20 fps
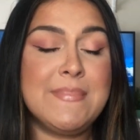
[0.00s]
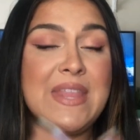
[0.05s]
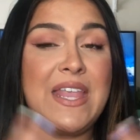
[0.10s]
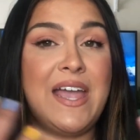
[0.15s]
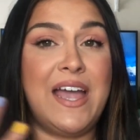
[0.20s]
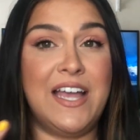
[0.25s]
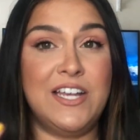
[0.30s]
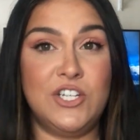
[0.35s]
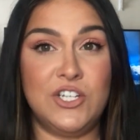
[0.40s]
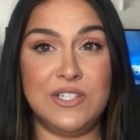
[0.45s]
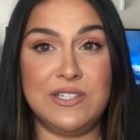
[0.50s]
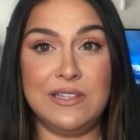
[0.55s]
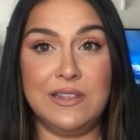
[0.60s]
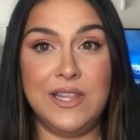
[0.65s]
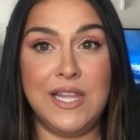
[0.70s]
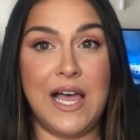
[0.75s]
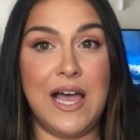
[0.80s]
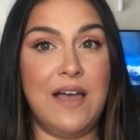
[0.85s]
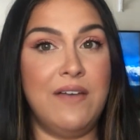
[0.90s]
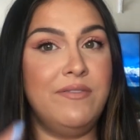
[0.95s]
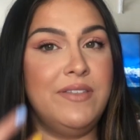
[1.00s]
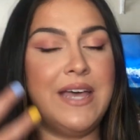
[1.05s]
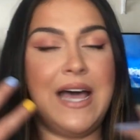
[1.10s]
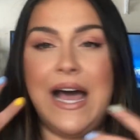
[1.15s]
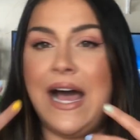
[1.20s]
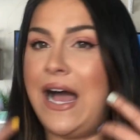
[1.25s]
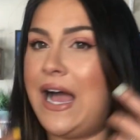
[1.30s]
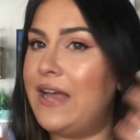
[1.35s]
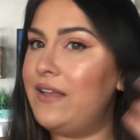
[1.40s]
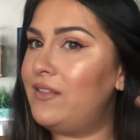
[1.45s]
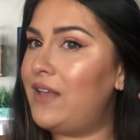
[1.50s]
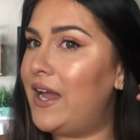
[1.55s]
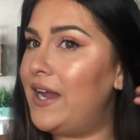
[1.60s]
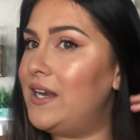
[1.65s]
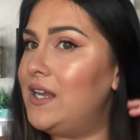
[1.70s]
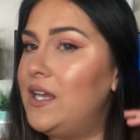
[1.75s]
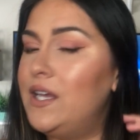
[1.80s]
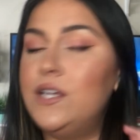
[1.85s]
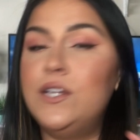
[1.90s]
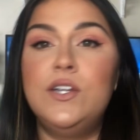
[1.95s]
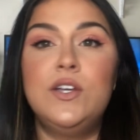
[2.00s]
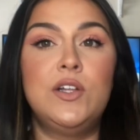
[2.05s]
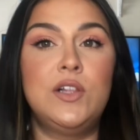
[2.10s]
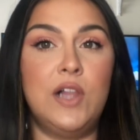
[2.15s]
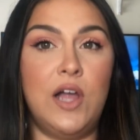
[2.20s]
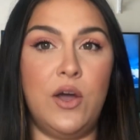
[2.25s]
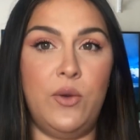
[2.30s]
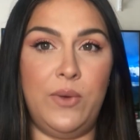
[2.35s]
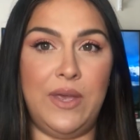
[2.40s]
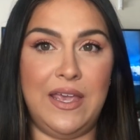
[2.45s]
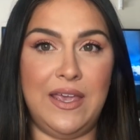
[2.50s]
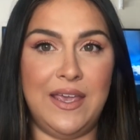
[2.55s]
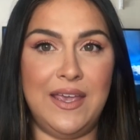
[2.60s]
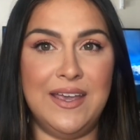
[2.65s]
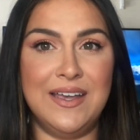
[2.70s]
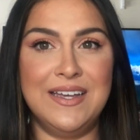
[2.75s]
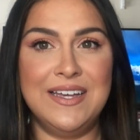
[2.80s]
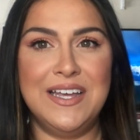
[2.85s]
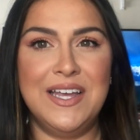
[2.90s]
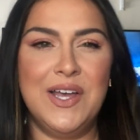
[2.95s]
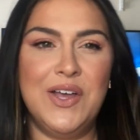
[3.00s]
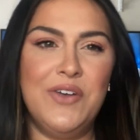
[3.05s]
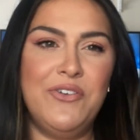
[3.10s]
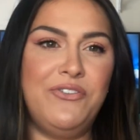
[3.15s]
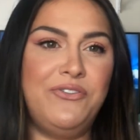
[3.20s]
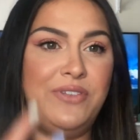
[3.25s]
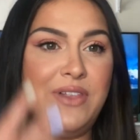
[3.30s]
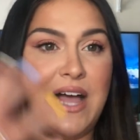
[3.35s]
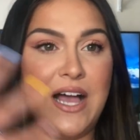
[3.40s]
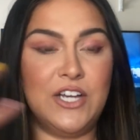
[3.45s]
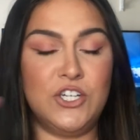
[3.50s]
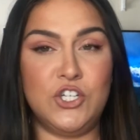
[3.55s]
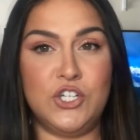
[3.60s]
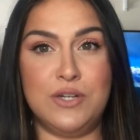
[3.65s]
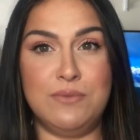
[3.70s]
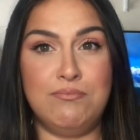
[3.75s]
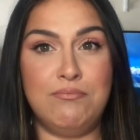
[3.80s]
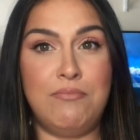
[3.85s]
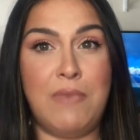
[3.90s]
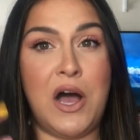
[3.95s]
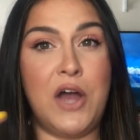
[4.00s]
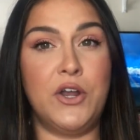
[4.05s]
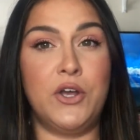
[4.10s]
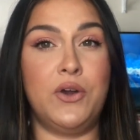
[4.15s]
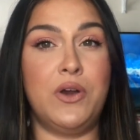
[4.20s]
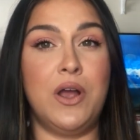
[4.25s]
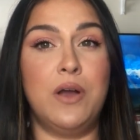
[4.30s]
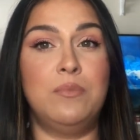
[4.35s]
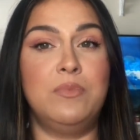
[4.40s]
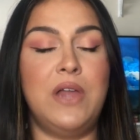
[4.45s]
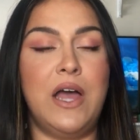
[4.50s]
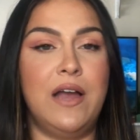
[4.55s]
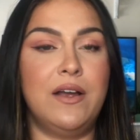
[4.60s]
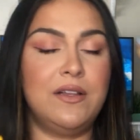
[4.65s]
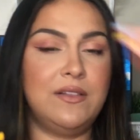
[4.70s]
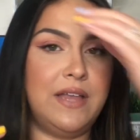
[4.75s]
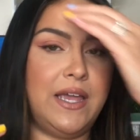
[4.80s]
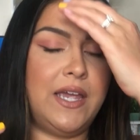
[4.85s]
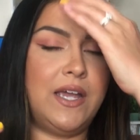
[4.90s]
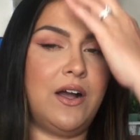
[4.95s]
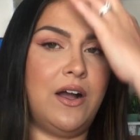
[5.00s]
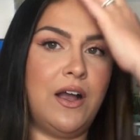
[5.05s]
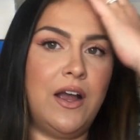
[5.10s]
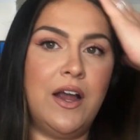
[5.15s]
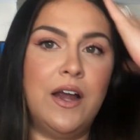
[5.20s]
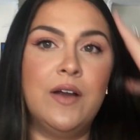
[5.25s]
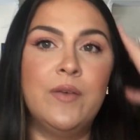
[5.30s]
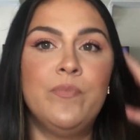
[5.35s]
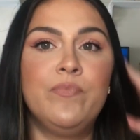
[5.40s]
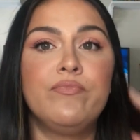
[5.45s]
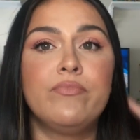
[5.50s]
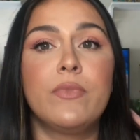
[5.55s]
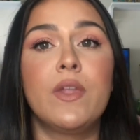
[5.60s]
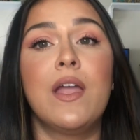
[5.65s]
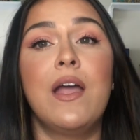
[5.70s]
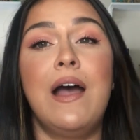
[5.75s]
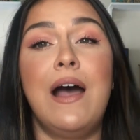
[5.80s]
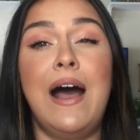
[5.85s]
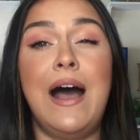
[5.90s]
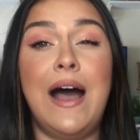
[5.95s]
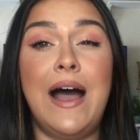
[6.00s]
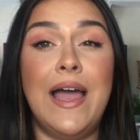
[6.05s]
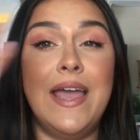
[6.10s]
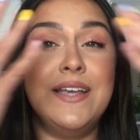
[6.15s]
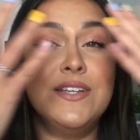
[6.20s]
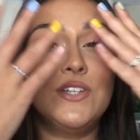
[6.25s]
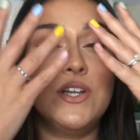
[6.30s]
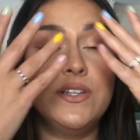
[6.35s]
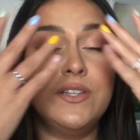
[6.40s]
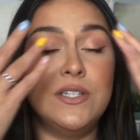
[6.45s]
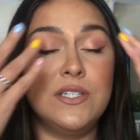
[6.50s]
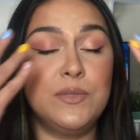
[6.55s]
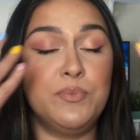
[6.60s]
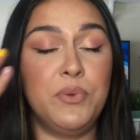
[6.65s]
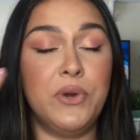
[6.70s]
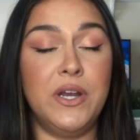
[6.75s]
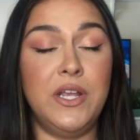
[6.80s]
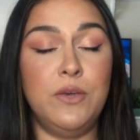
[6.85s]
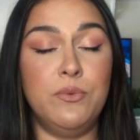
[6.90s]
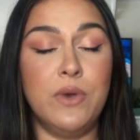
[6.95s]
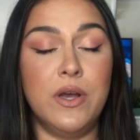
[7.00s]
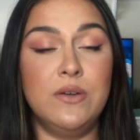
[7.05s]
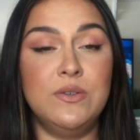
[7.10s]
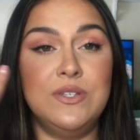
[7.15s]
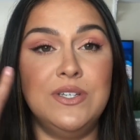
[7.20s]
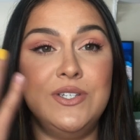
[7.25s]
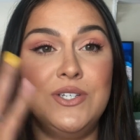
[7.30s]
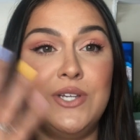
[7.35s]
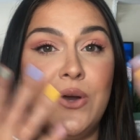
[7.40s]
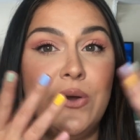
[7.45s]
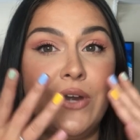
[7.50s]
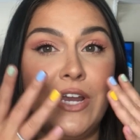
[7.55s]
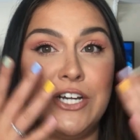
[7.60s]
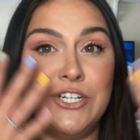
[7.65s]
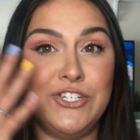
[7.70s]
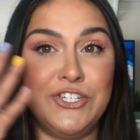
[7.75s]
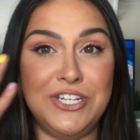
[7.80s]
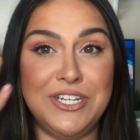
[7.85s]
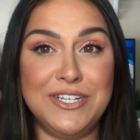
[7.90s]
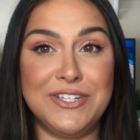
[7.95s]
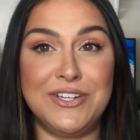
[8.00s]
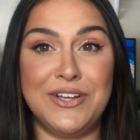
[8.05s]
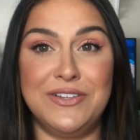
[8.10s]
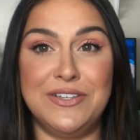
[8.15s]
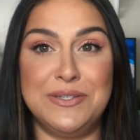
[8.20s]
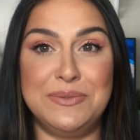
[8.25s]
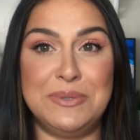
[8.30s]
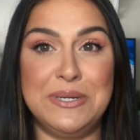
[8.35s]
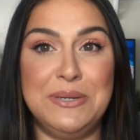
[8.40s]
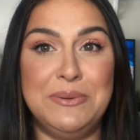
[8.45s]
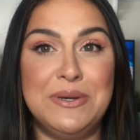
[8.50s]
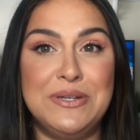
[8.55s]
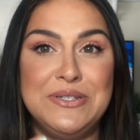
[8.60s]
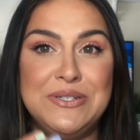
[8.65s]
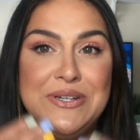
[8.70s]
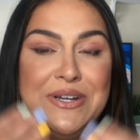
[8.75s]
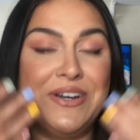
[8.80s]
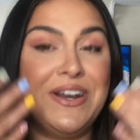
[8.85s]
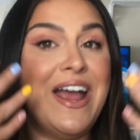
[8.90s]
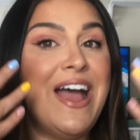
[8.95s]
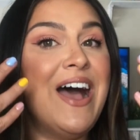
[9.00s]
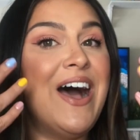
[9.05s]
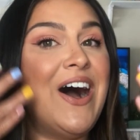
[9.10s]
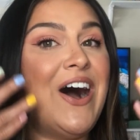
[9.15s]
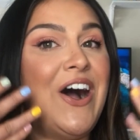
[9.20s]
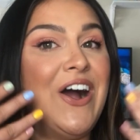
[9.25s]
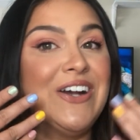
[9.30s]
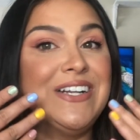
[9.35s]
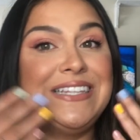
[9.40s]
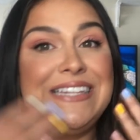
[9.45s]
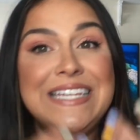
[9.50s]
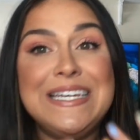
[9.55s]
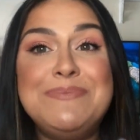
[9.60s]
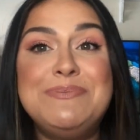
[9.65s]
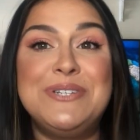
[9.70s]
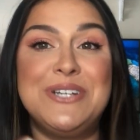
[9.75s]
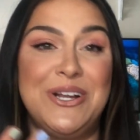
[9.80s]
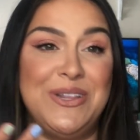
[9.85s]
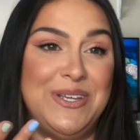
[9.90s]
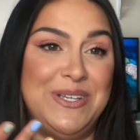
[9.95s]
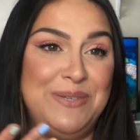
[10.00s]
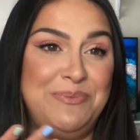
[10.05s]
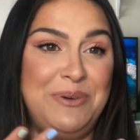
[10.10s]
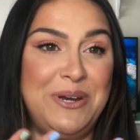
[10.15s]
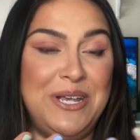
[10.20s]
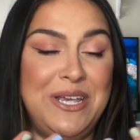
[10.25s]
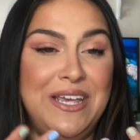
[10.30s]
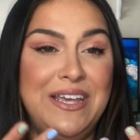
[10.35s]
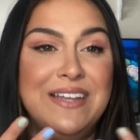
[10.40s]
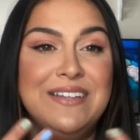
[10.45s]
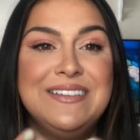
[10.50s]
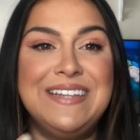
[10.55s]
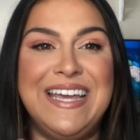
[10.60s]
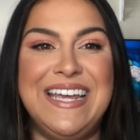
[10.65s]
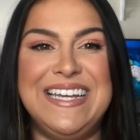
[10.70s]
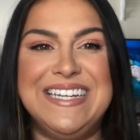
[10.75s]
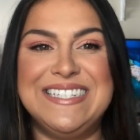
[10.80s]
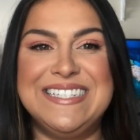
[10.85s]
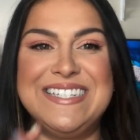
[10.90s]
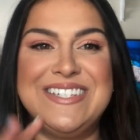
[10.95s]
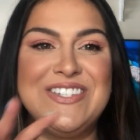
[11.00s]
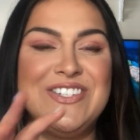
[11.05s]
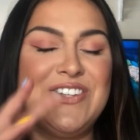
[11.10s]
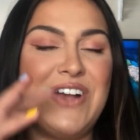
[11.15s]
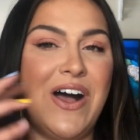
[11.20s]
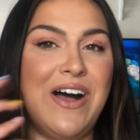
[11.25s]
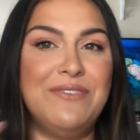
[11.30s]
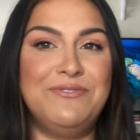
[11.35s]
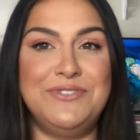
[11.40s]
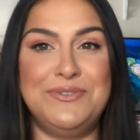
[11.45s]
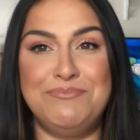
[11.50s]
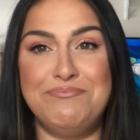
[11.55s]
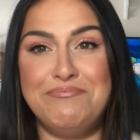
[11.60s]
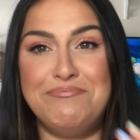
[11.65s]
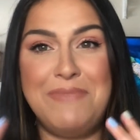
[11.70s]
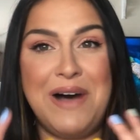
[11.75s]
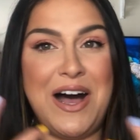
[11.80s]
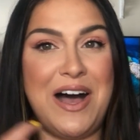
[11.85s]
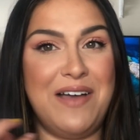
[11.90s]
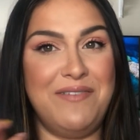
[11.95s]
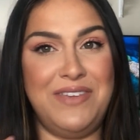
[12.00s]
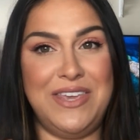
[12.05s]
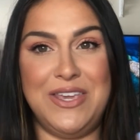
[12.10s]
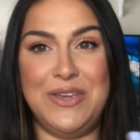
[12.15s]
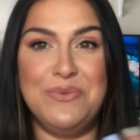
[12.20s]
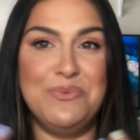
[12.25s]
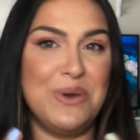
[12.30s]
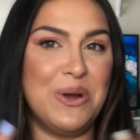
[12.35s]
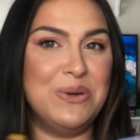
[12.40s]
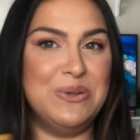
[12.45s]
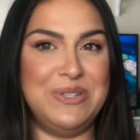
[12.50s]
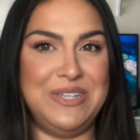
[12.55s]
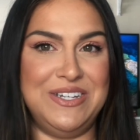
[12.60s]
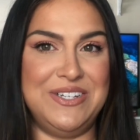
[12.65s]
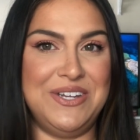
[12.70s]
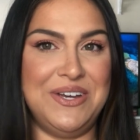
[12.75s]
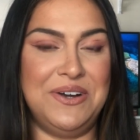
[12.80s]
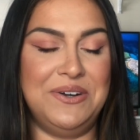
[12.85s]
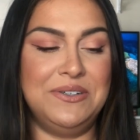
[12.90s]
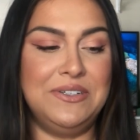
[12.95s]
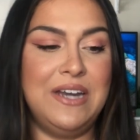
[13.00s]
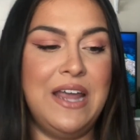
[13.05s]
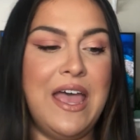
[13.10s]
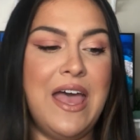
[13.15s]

I just love the highlighted, glowy, flushed monochrome look. Like our eyes are this pretty rosy tone, our cheeks are this pretty rosy tone, our lips are this pretty like soft mauvey rosy tone.